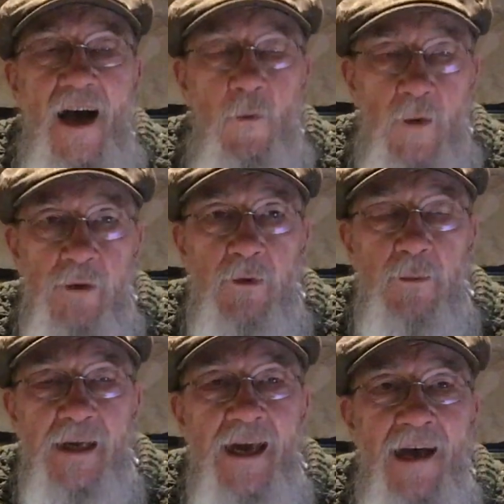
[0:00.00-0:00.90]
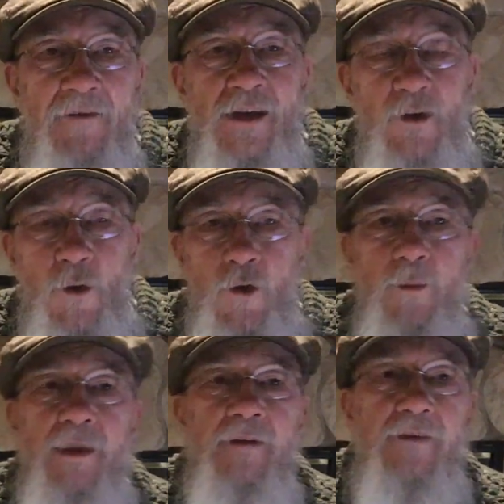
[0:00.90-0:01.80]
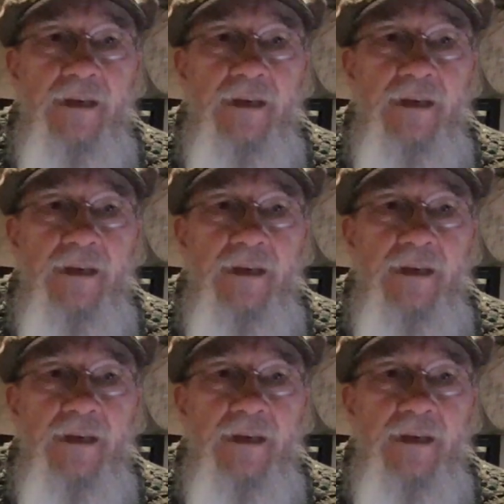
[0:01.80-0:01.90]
we will be having corned beef